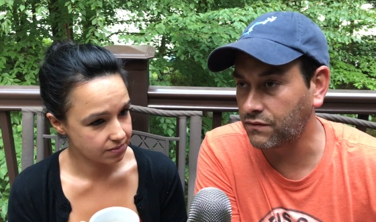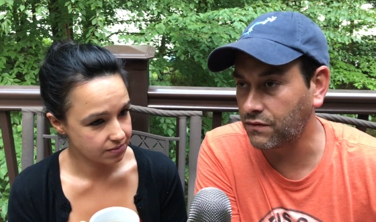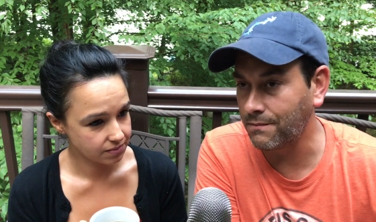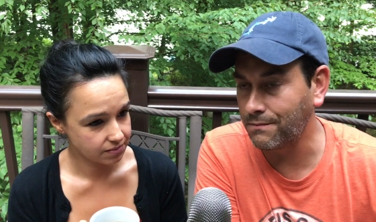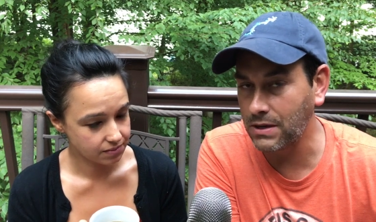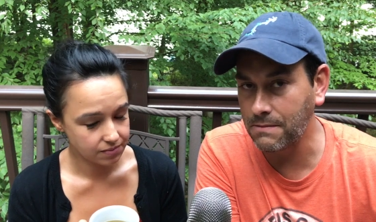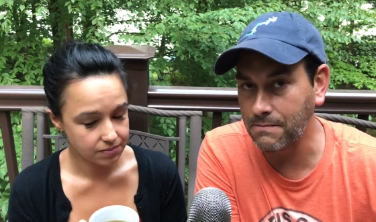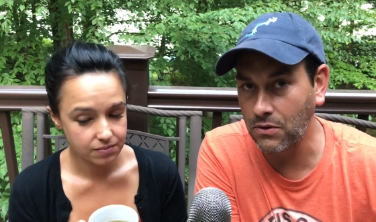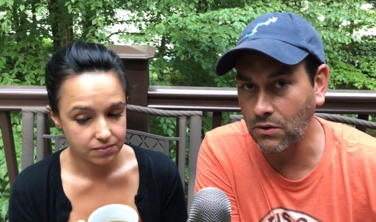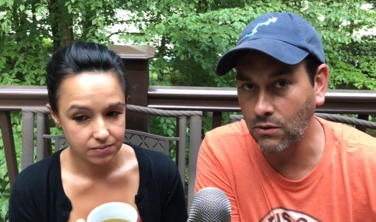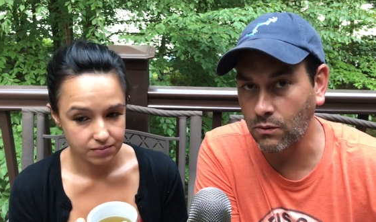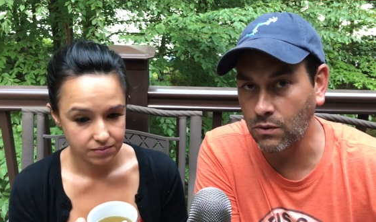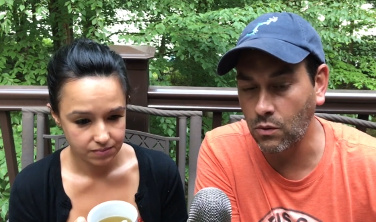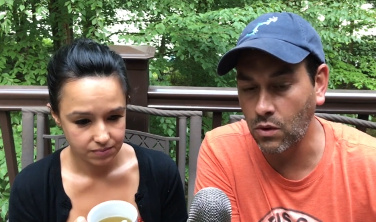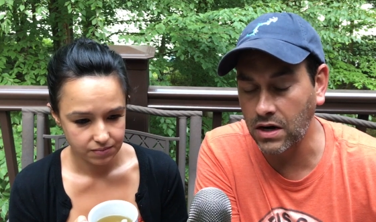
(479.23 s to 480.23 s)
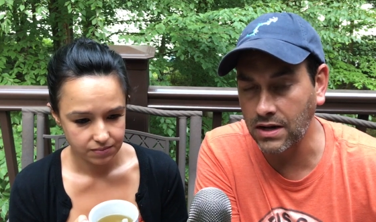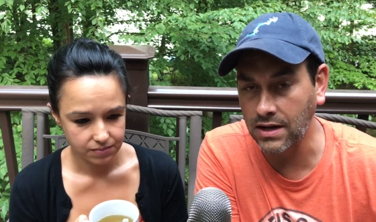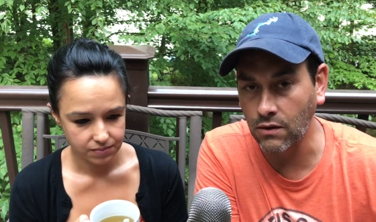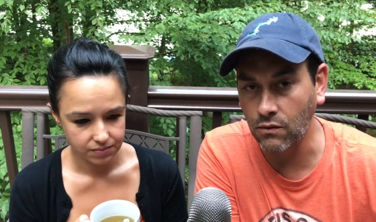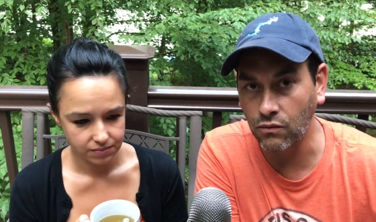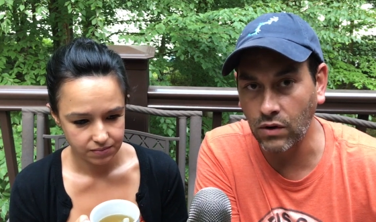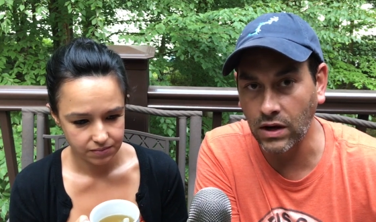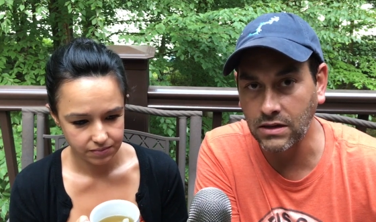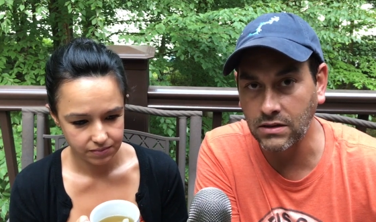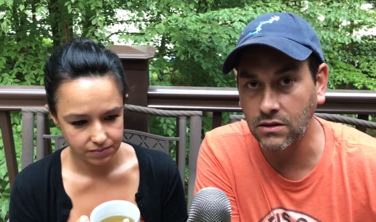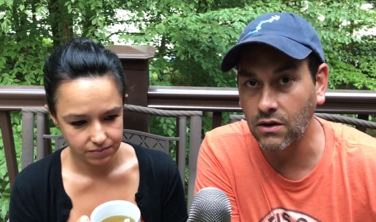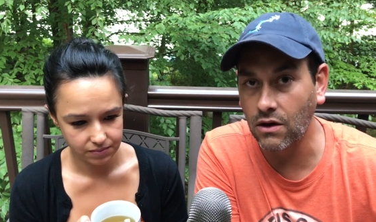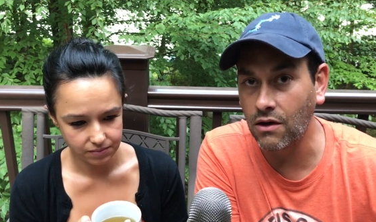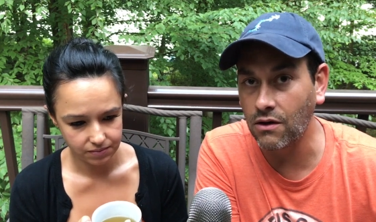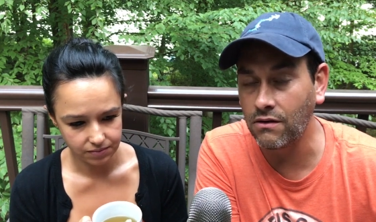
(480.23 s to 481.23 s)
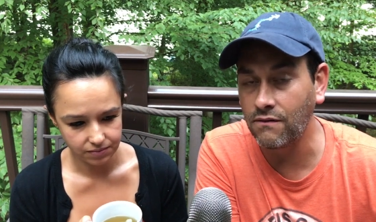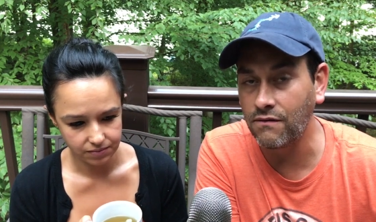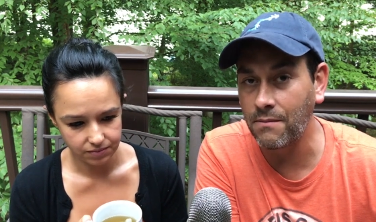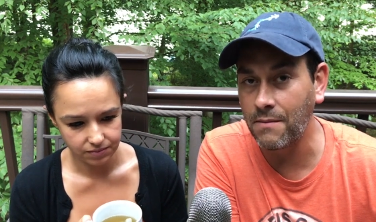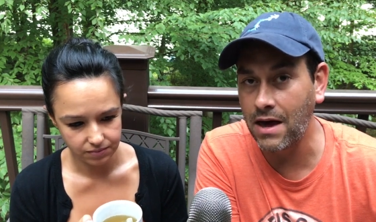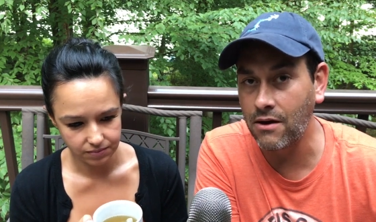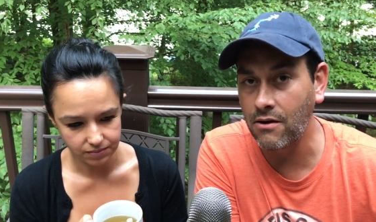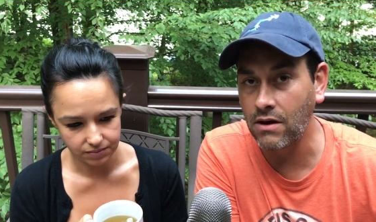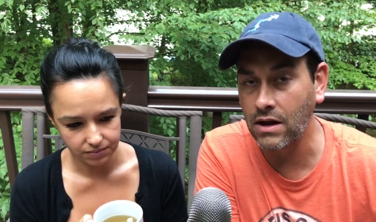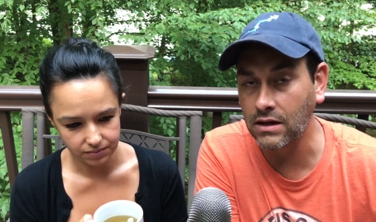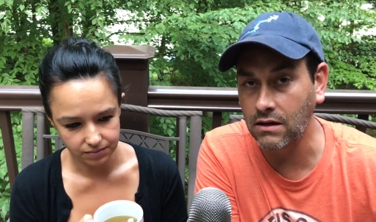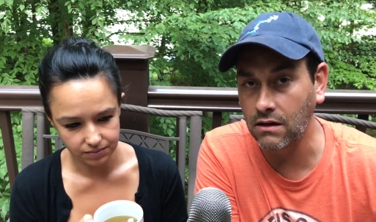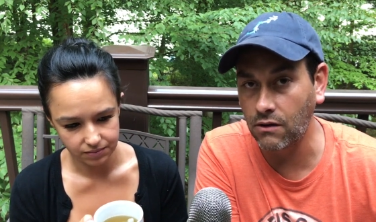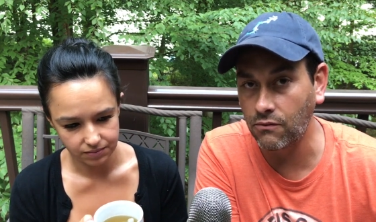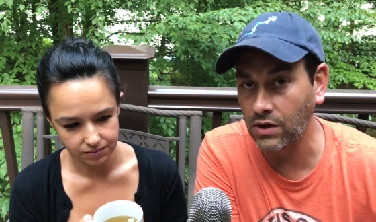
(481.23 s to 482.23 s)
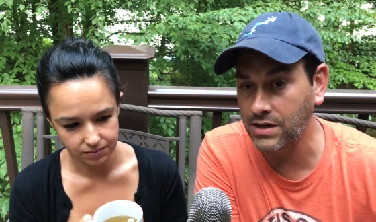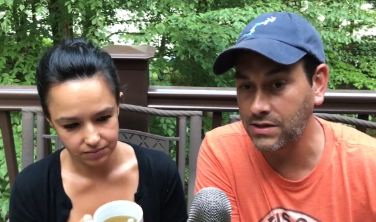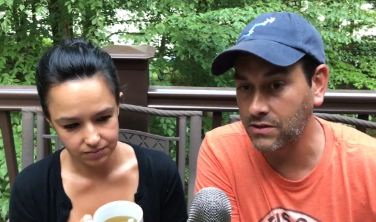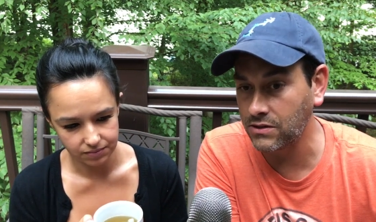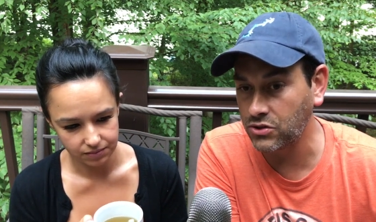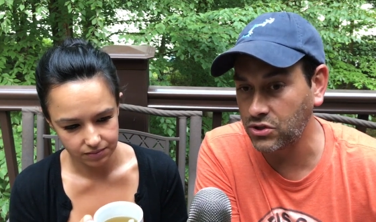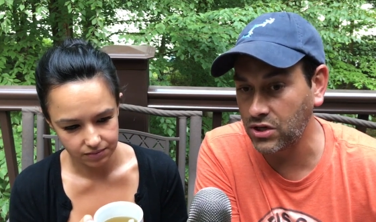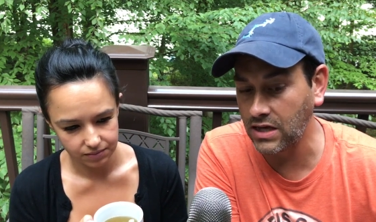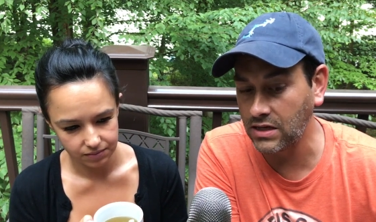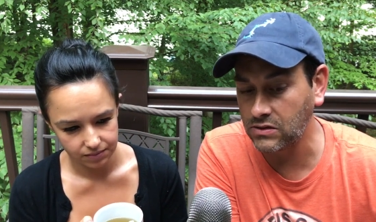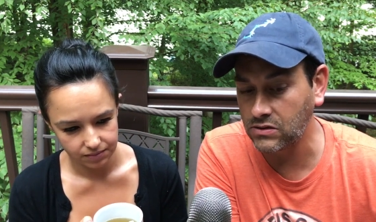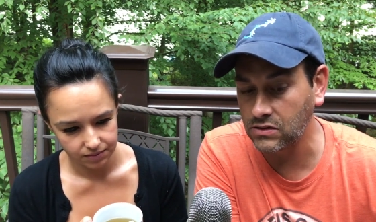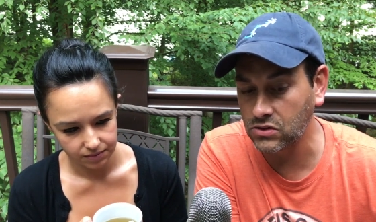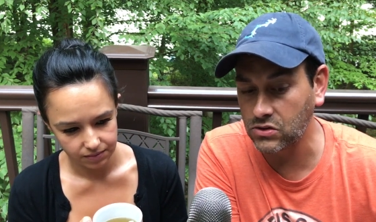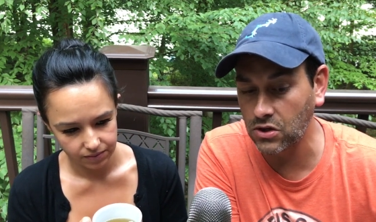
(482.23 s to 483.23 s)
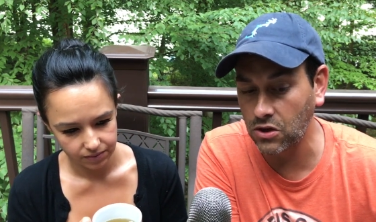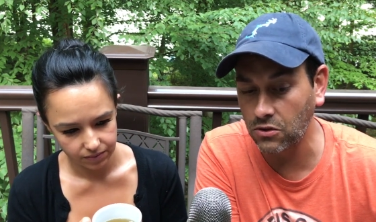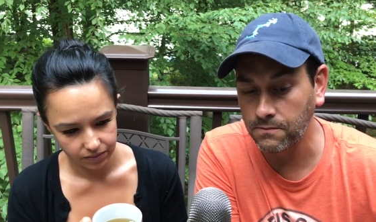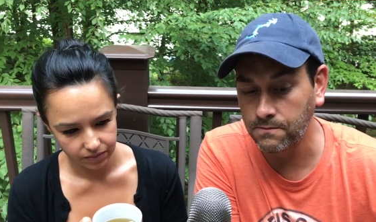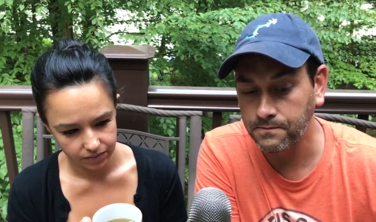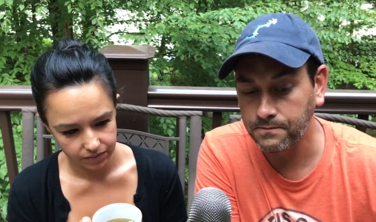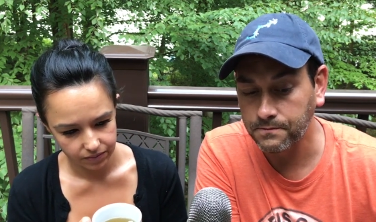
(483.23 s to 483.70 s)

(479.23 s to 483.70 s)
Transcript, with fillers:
Speaker 1: from people. We wanted to get right to the heart of the matter and cut right to the chase. So